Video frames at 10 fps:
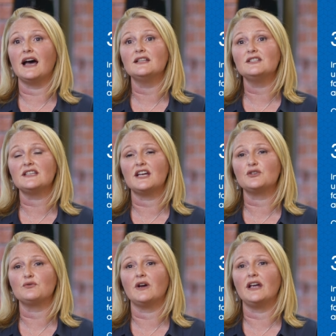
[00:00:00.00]

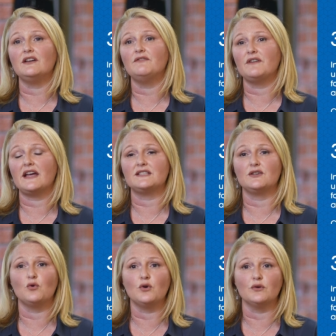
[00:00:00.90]
unsaturated fats
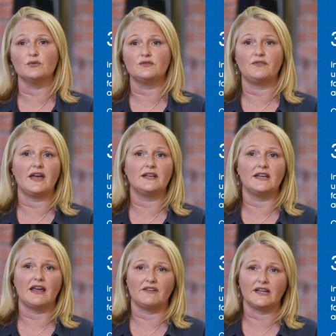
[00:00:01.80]
and oils found
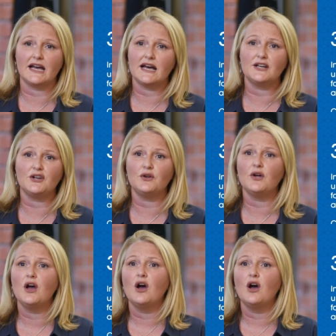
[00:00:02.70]
in avocado,